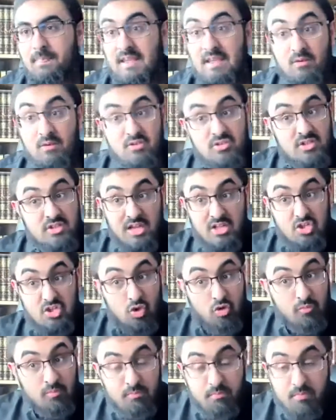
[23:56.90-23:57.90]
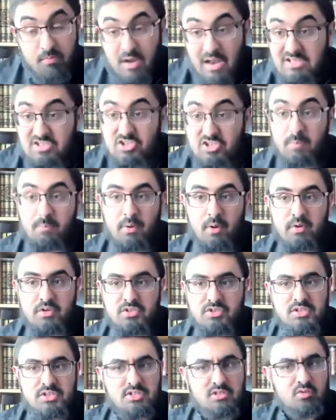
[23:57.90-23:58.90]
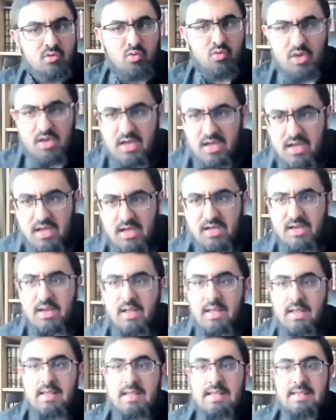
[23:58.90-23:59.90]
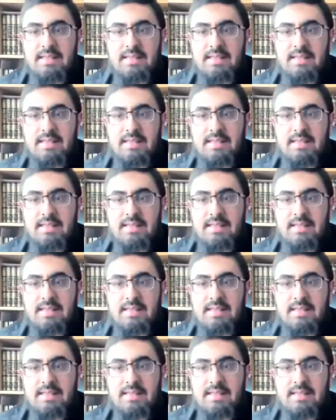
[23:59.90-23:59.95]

he'd touch on classical poetry, Quran.